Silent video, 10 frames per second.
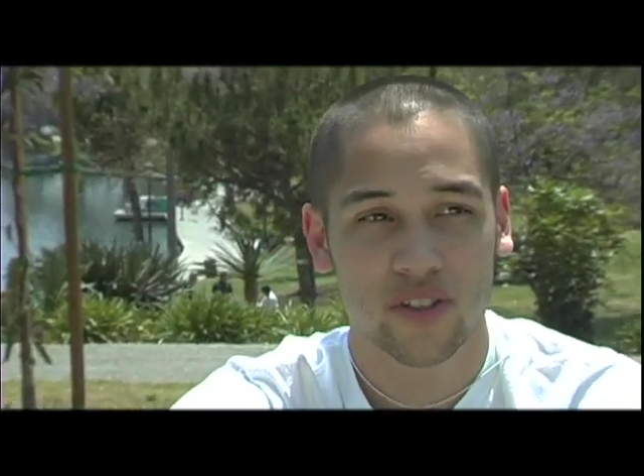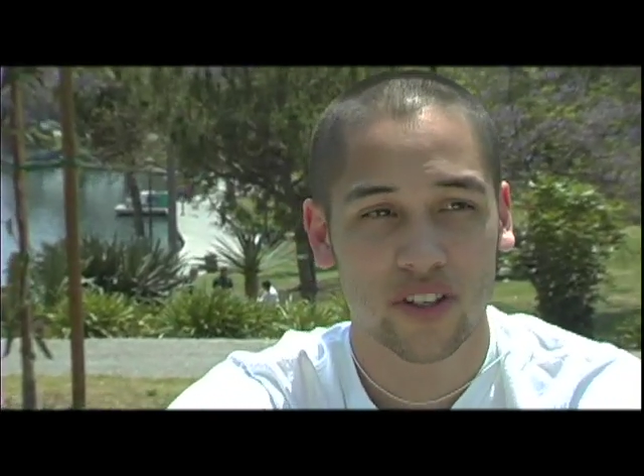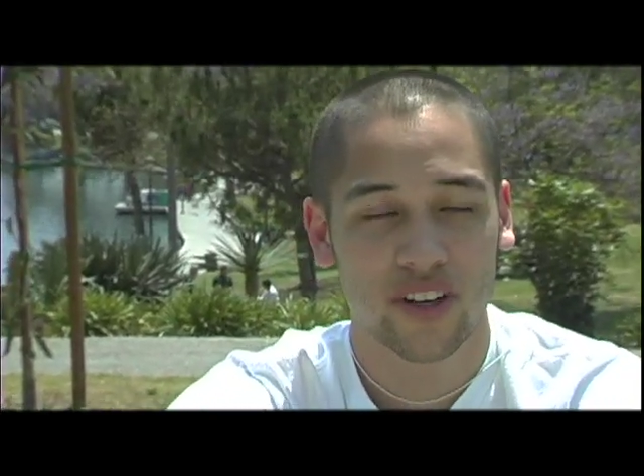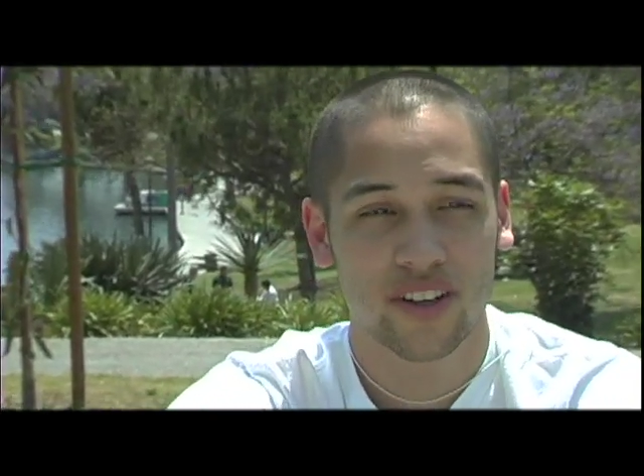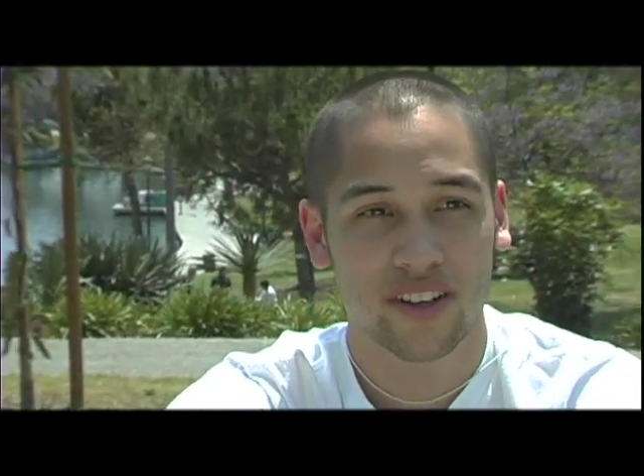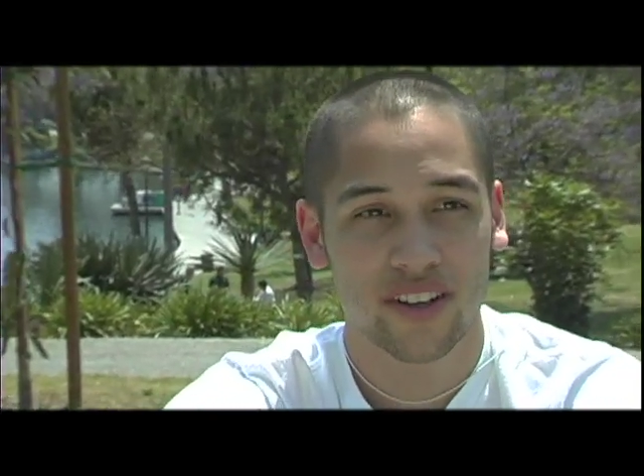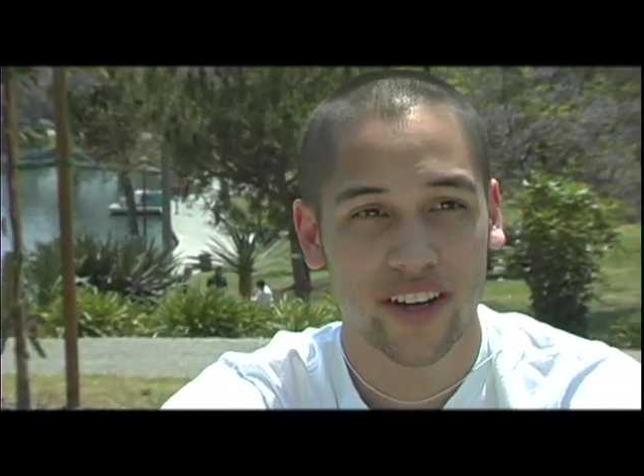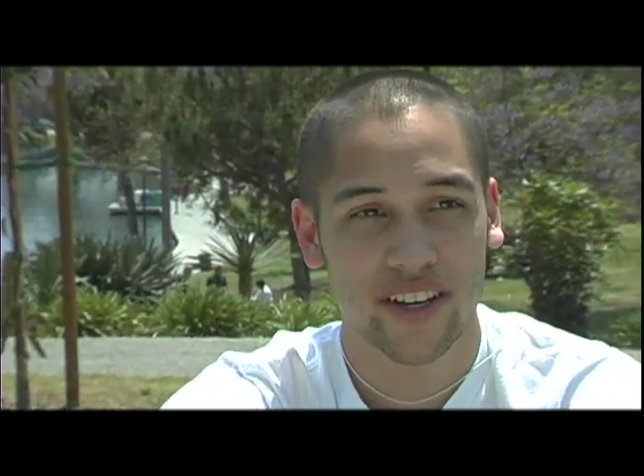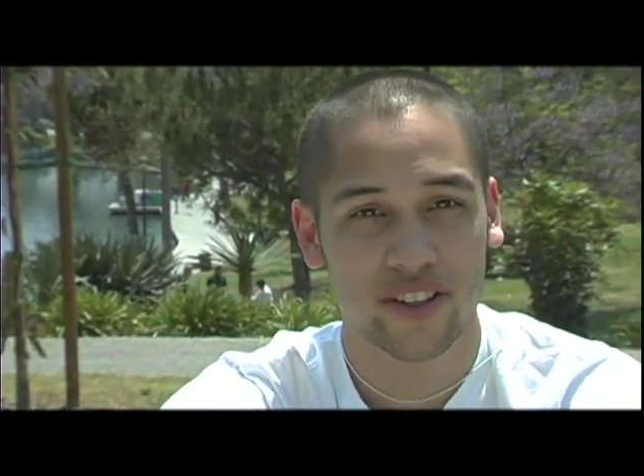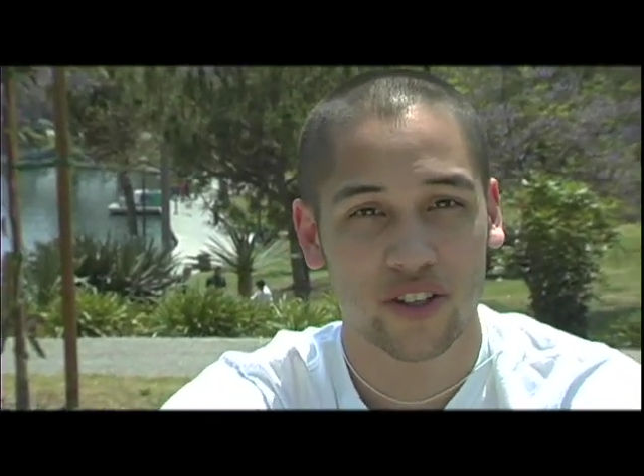to,
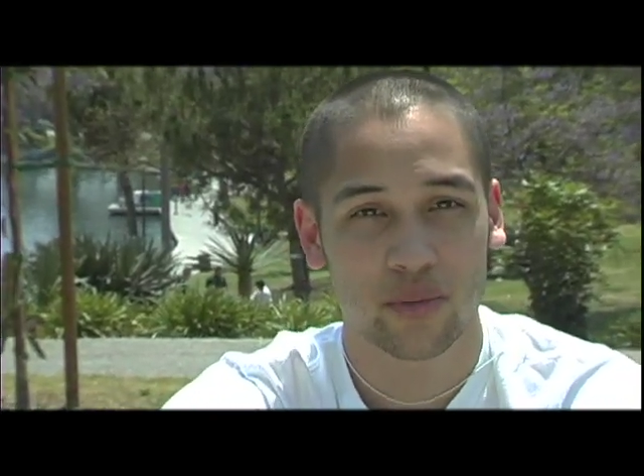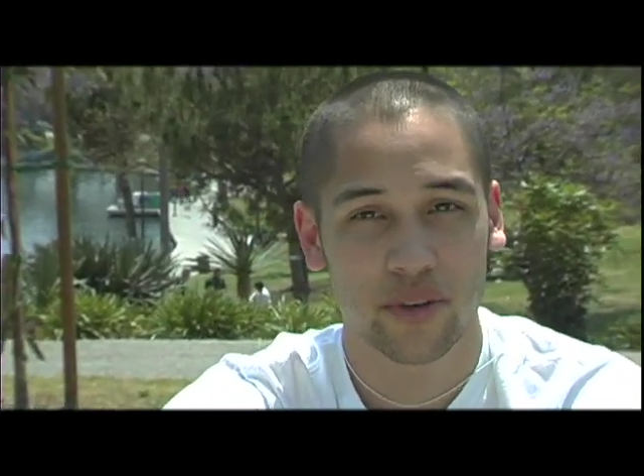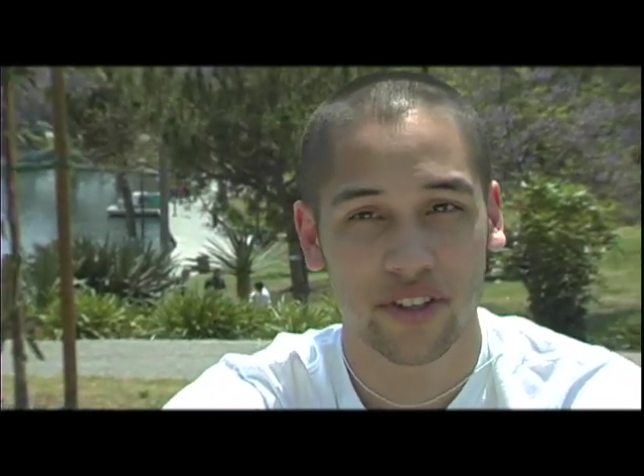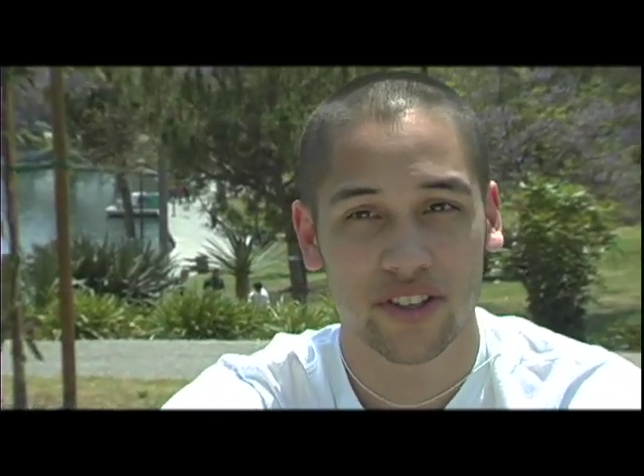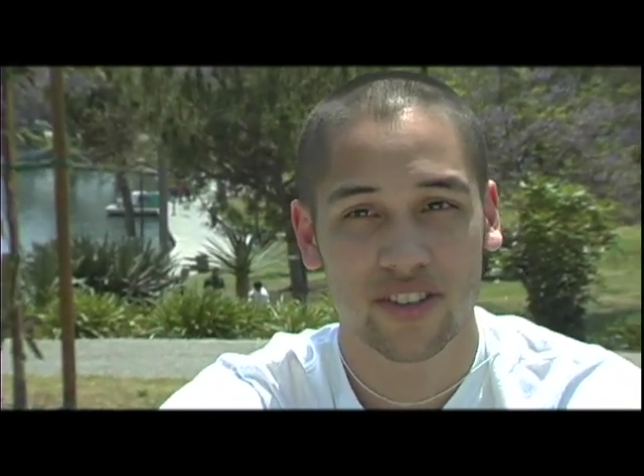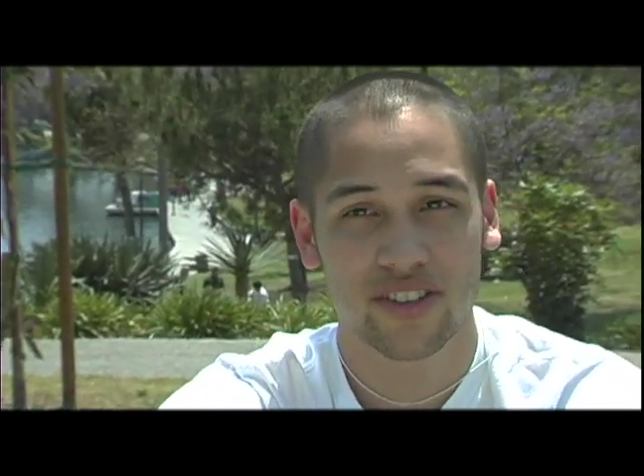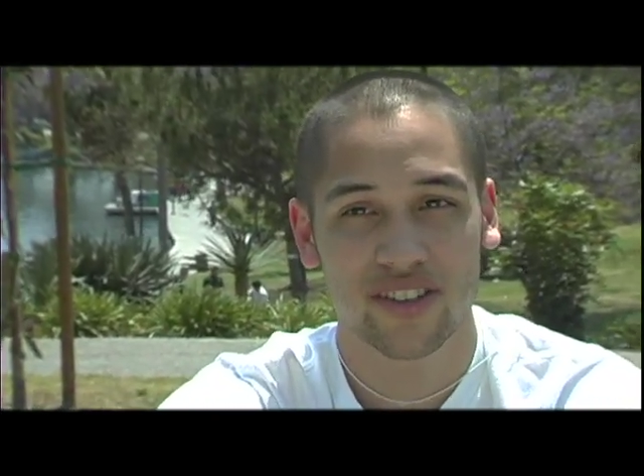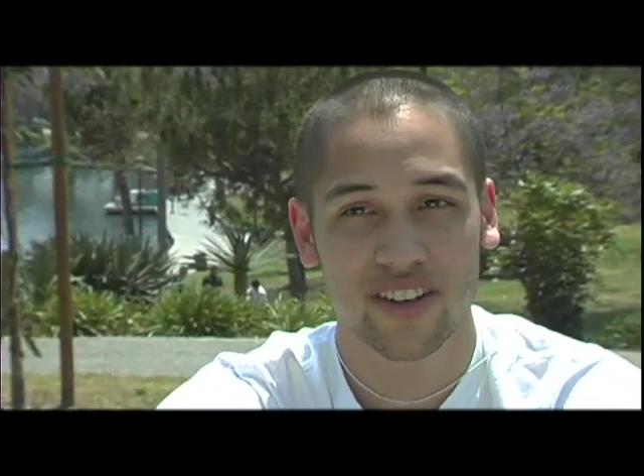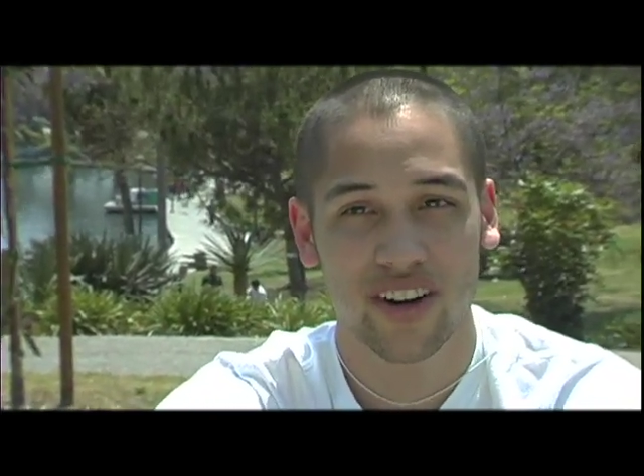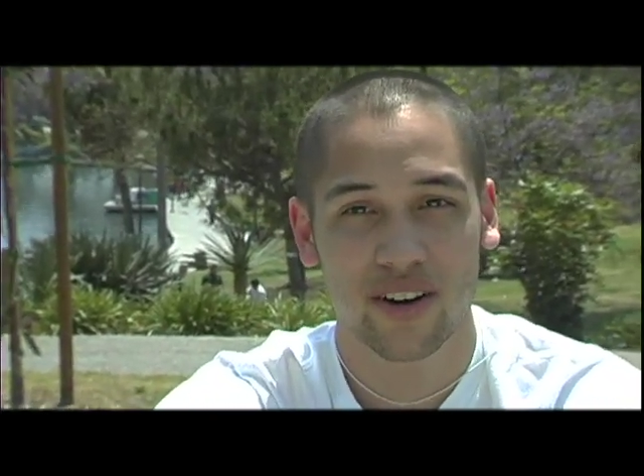I guess, experience